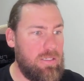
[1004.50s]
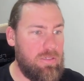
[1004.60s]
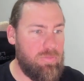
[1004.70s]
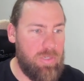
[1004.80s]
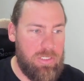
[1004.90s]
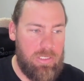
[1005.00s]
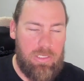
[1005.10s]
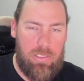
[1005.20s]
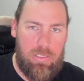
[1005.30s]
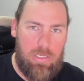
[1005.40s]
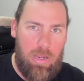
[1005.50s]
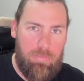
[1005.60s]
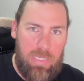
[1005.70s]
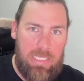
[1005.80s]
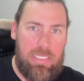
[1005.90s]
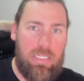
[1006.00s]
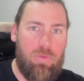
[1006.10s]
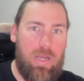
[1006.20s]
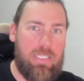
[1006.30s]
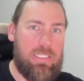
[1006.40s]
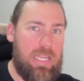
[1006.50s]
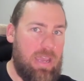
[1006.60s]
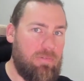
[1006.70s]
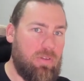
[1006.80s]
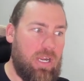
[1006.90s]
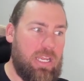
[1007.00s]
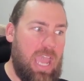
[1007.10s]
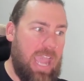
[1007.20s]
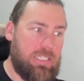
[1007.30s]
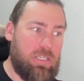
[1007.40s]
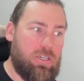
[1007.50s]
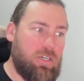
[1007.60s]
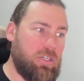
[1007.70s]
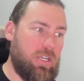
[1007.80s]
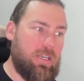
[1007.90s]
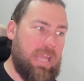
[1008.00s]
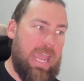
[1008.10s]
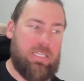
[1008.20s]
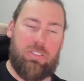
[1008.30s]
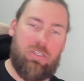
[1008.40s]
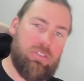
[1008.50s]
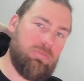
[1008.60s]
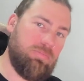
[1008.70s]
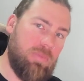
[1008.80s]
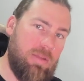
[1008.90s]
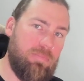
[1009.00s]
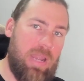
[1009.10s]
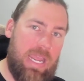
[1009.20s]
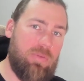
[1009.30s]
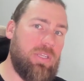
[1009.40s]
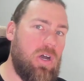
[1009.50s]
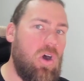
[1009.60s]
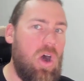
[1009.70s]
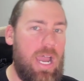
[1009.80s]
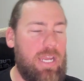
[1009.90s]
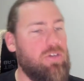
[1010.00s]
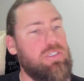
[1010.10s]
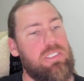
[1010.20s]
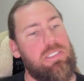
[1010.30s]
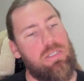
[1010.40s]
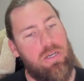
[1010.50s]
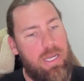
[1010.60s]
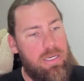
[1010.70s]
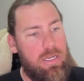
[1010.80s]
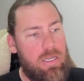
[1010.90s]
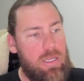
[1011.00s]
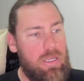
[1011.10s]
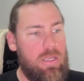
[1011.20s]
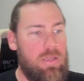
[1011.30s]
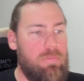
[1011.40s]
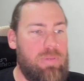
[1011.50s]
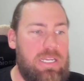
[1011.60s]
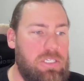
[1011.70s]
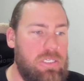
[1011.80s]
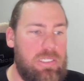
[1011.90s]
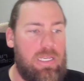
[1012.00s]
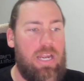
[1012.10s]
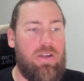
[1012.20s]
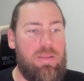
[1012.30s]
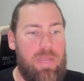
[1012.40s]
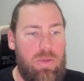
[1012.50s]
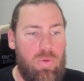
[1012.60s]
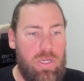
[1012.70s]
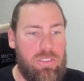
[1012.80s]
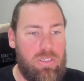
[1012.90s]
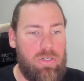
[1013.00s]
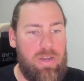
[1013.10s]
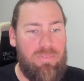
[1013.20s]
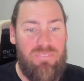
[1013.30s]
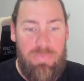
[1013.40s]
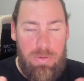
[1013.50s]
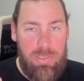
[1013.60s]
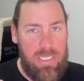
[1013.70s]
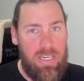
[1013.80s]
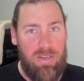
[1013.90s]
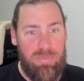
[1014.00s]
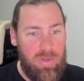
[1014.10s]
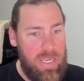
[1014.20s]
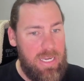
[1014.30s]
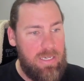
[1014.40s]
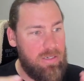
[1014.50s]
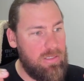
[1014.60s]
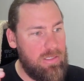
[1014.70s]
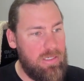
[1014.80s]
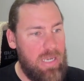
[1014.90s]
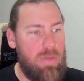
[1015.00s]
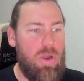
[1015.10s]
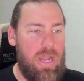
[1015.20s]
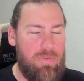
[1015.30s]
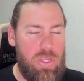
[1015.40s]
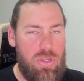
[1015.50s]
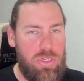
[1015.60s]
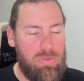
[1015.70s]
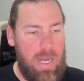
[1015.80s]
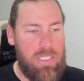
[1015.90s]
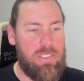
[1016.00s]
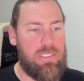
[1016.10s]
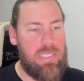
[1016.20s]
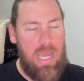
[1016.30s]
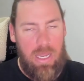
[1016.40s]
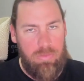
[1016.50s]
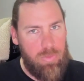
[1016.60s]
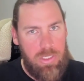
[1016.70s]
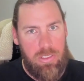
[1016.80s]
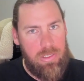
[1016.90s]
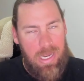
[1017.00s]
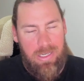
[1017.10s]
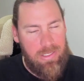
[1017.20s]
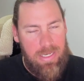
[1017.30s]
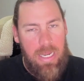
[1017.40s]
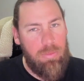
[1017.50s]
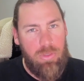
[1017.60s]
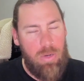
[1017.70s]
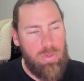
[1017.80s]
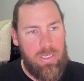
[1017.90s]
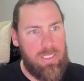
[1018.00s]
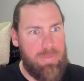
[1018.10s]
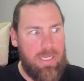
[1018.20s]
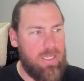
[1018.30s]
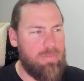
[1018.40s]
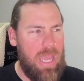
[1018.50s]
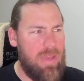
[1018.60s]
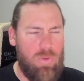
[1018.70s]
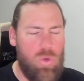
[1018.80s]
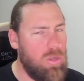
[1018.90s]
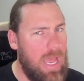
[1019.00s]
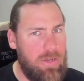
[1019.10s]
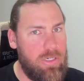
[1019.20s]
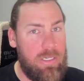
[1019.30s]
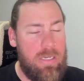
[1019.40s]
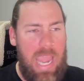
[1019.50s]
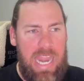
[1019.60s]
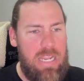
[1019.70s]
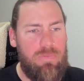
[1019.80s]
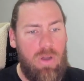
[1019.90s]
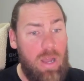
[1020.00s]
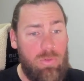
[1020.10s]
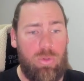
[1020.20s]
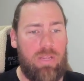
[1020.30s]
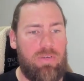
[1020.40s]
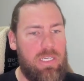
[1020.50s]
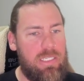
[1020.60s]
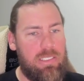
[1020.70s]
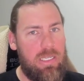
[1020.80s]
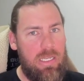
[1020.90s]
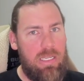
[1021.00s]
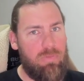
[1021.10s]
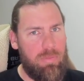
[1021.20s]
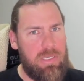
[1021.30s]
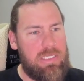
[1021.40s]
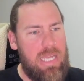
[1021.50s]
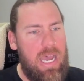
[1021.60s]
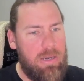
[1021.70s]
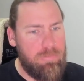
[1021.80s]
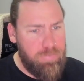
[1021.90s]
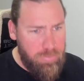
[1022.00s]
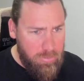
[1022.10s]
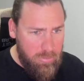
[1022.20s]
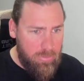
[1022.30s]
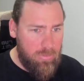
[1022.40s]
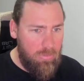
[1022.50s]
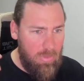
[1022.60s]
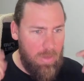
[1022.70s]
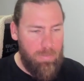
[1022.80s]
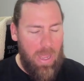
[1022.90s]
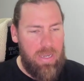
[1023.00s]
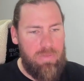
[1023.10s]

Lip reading: which is, I'm guessing, the ones that have like your Axodon and Axon in black with the eye across the side. Plushies are currently being worked on, around 50% complete. They won't have a huge range to start, which is understandable. I wouldn't expect them to have all 185 or whatever it is from the start. But the